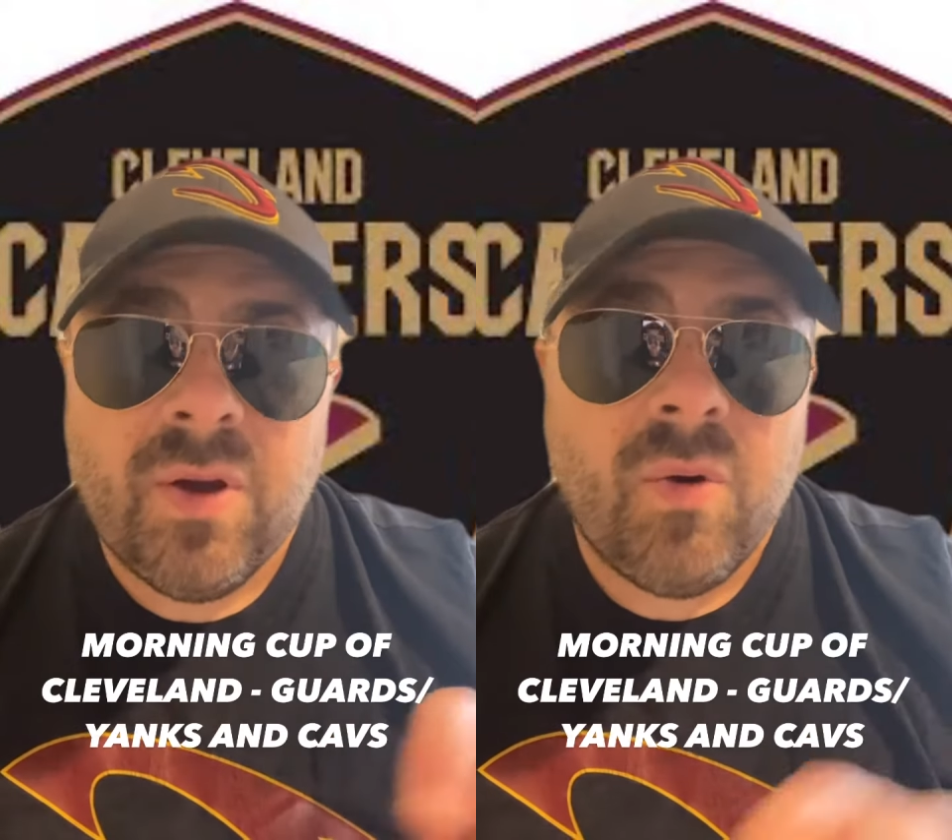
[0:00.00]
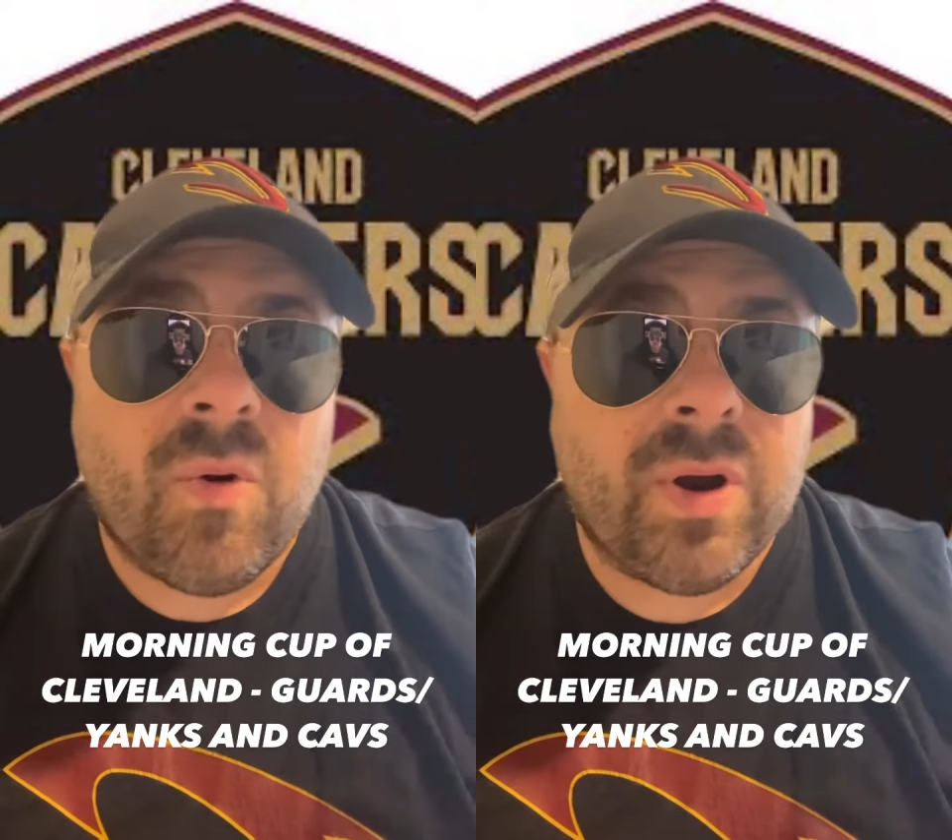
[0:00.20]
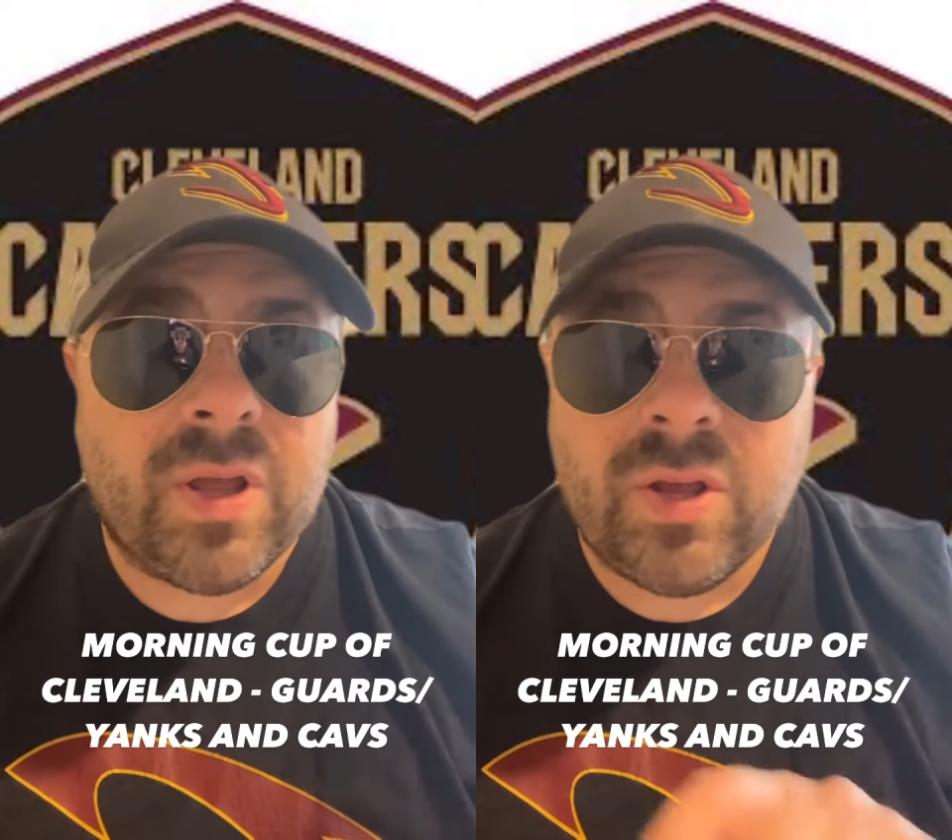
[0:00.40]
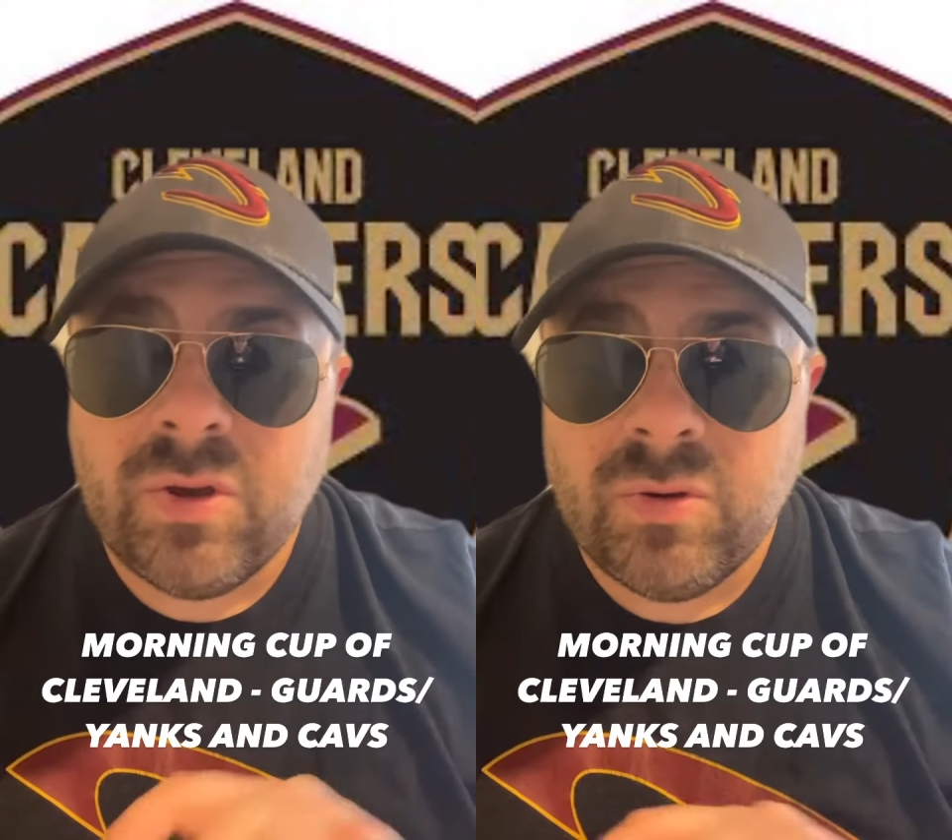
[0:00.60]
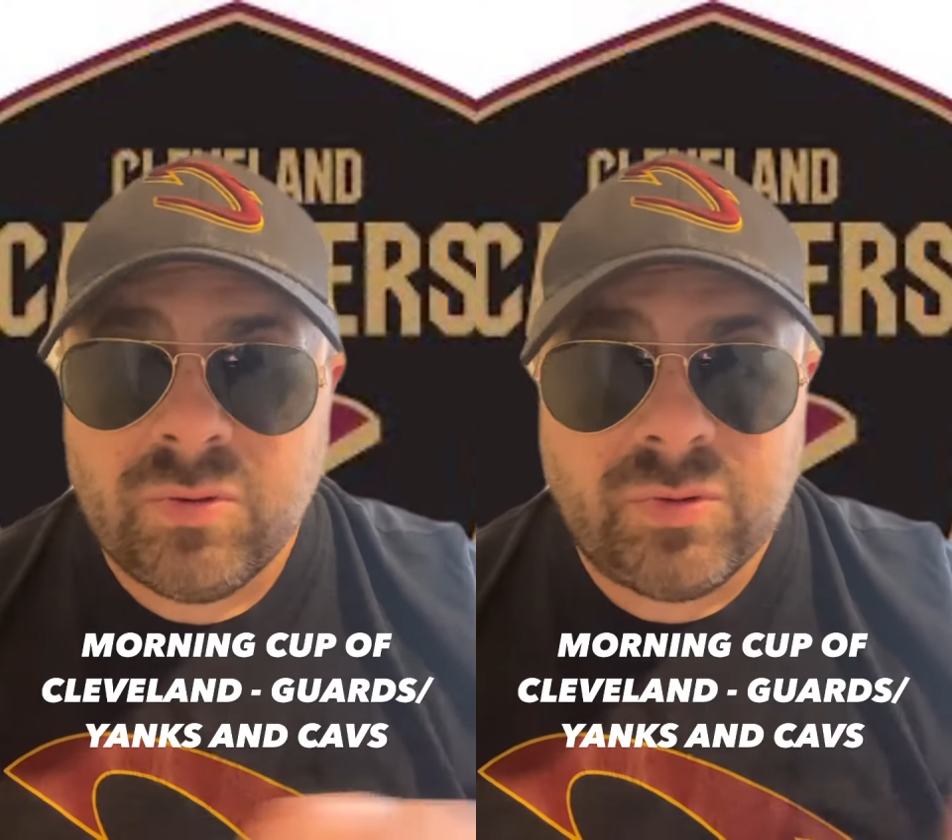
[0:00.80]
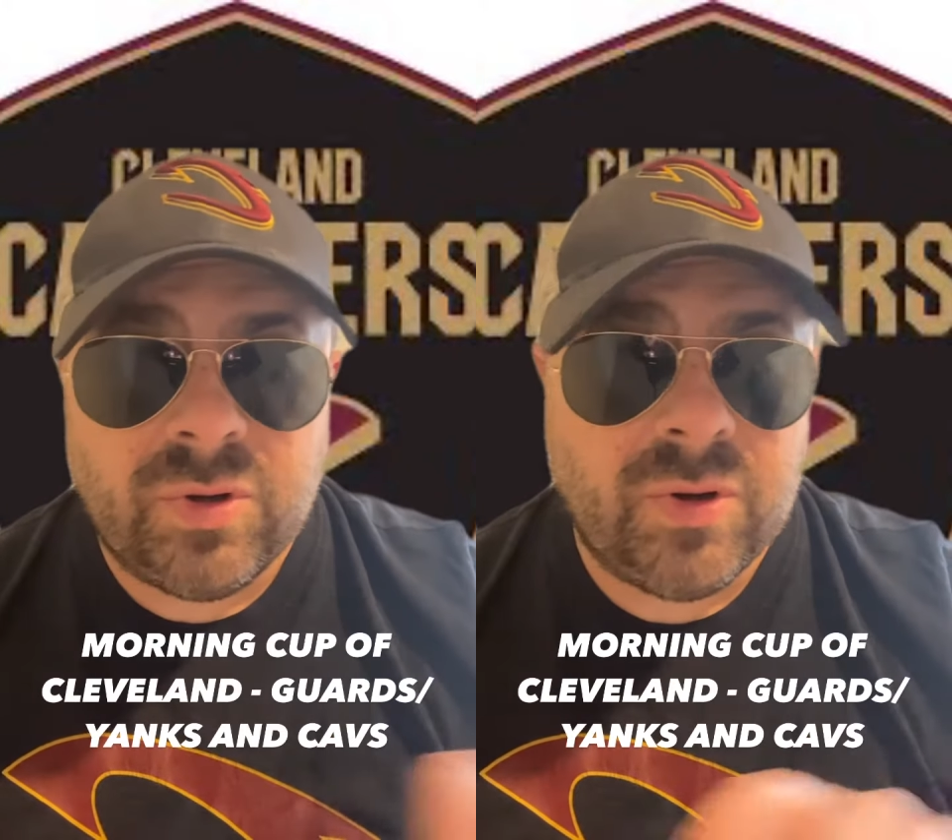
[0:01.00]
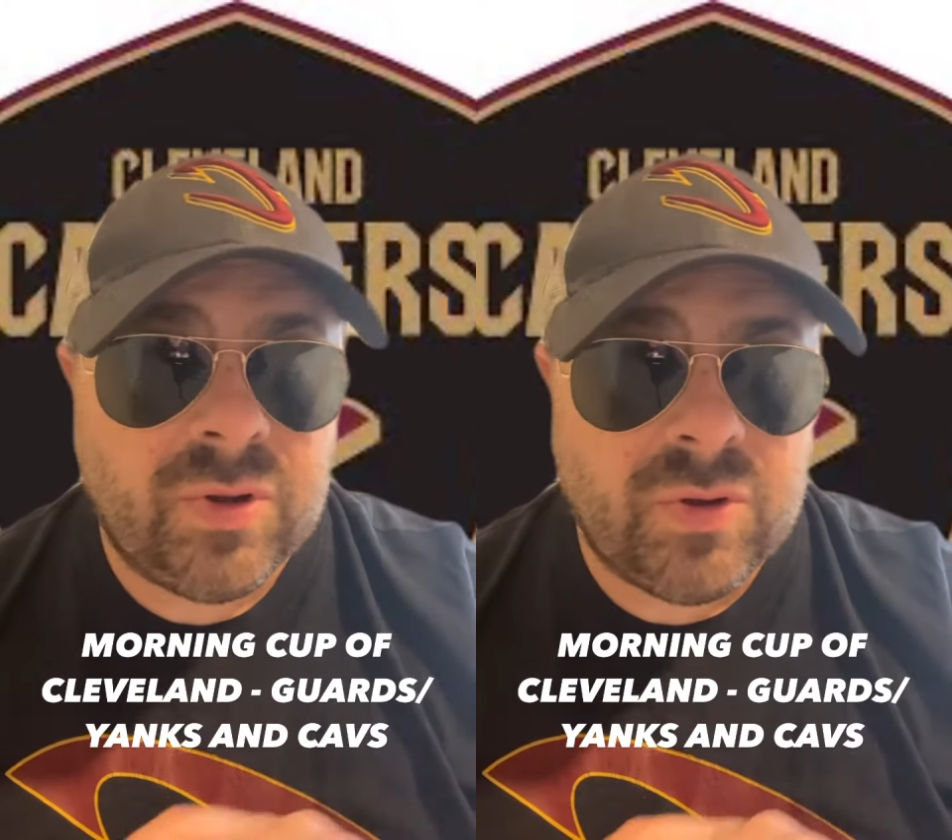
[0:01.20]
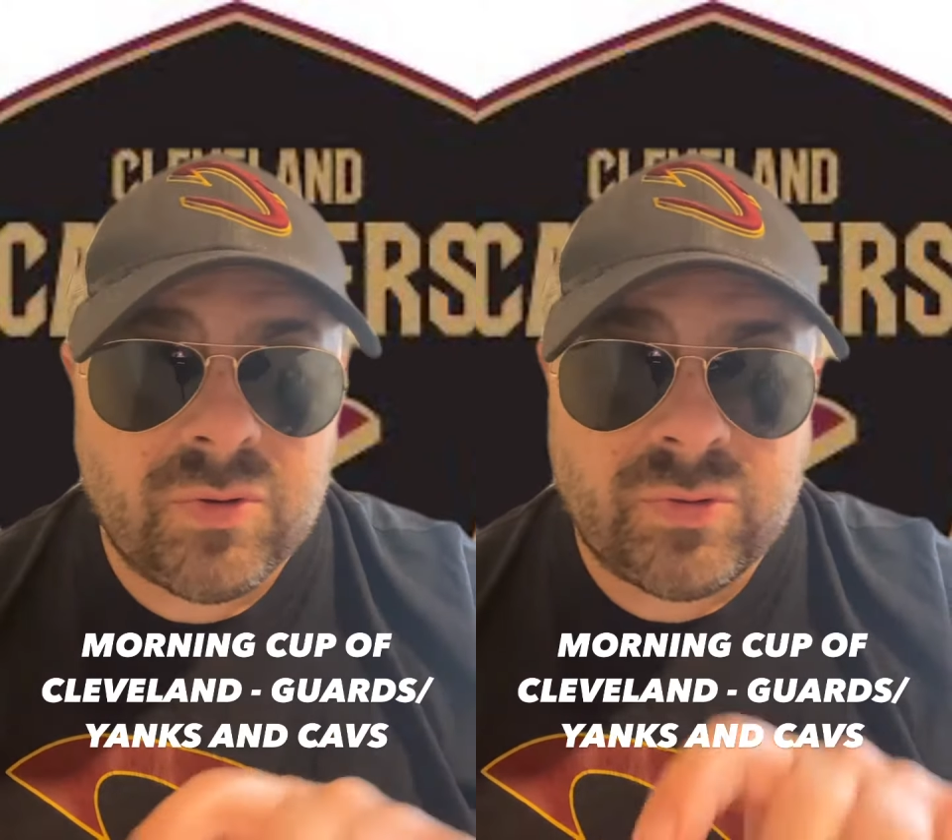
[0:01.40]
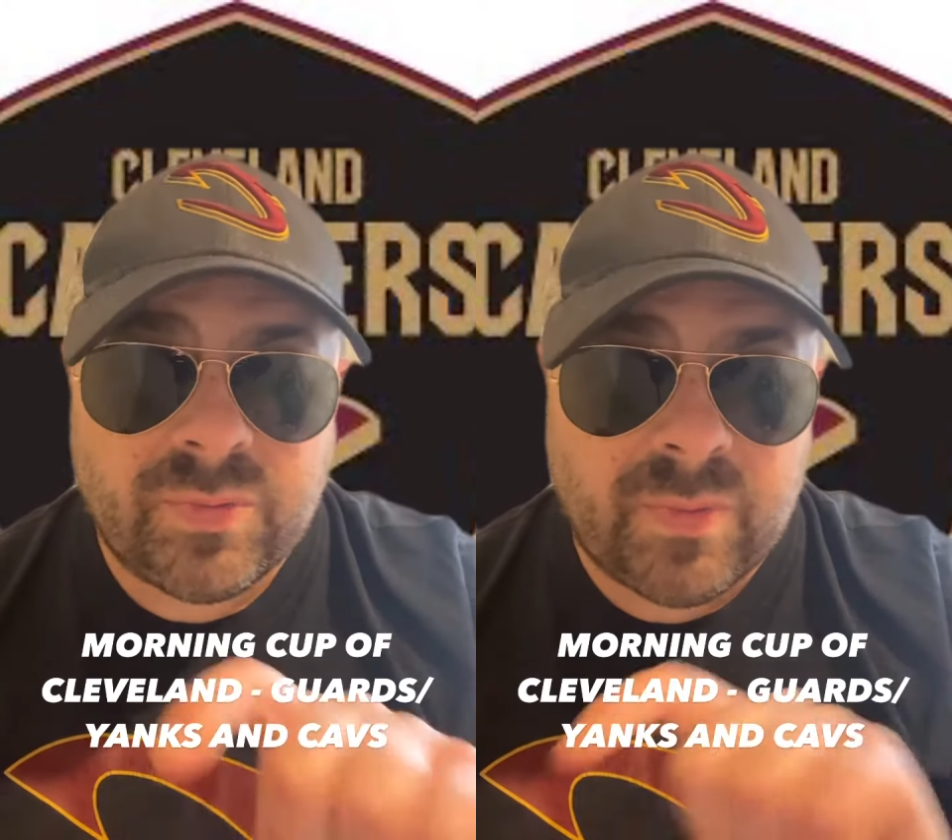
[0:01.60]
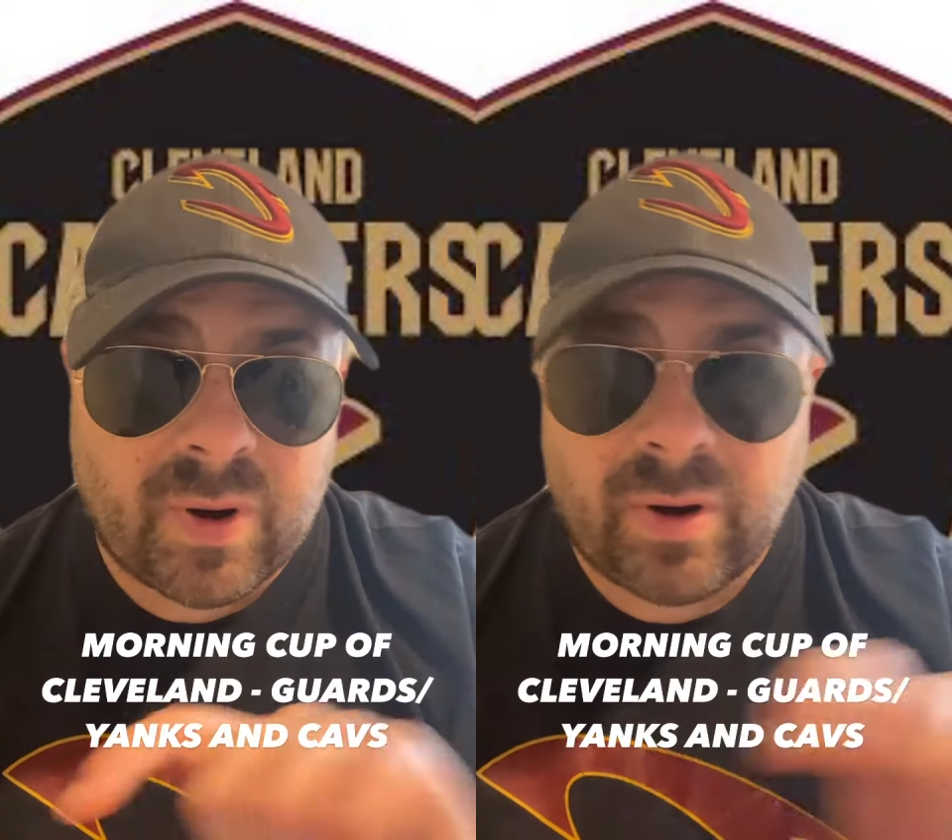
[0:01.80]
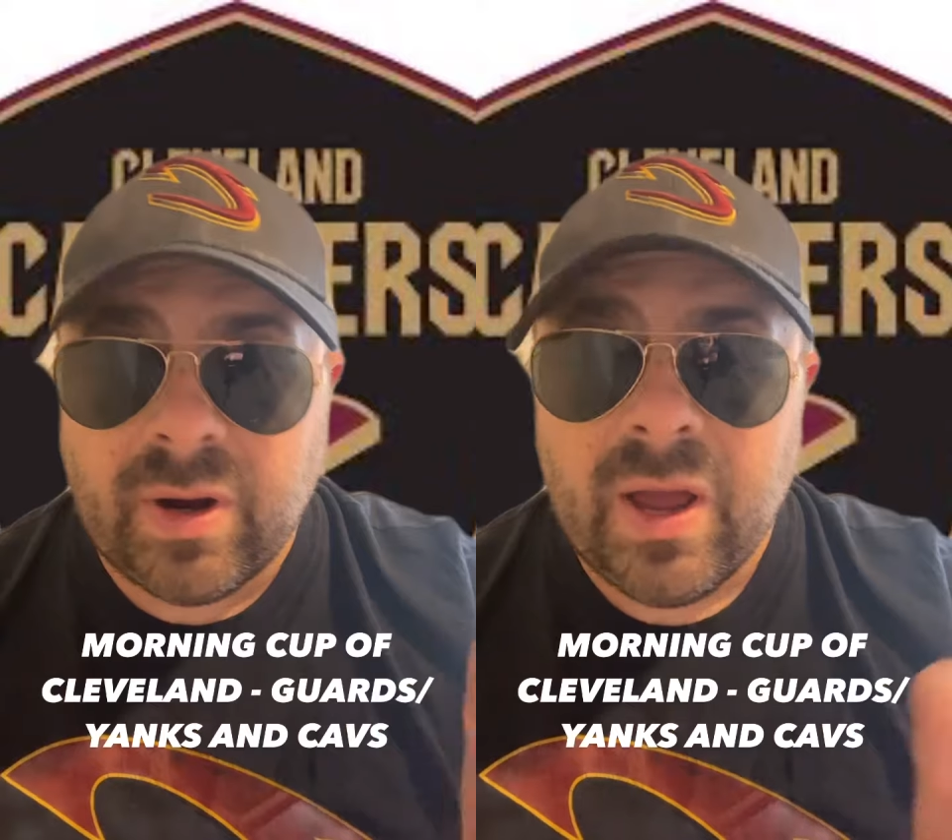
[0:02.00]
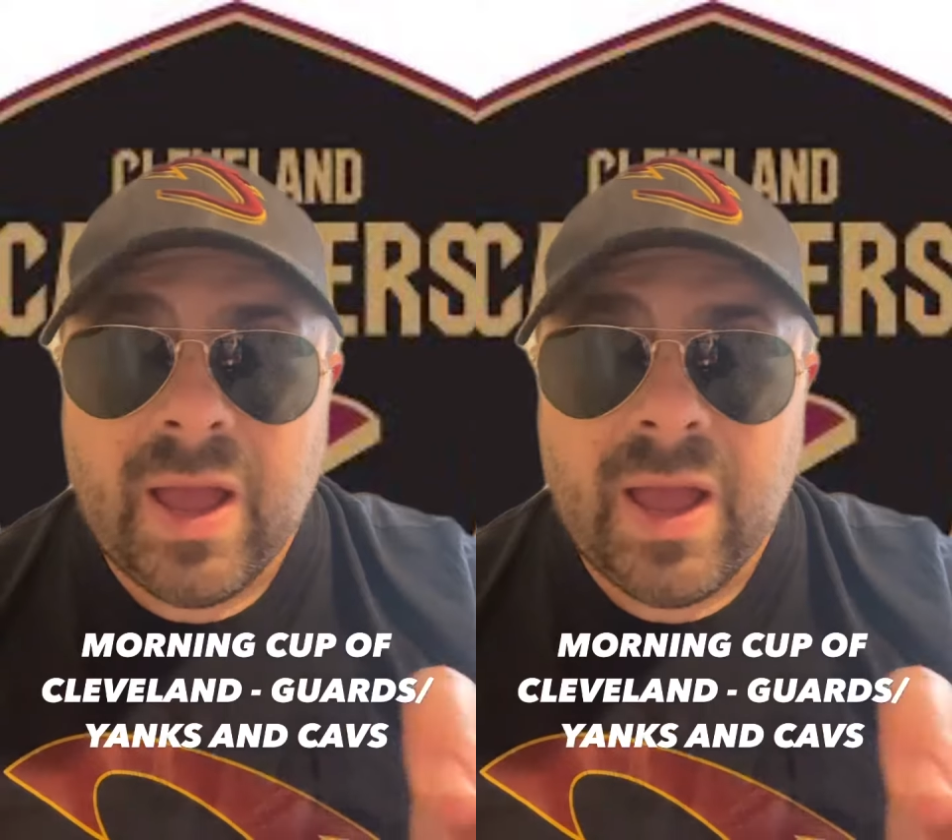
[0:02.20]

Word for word: What a huge, huge mark.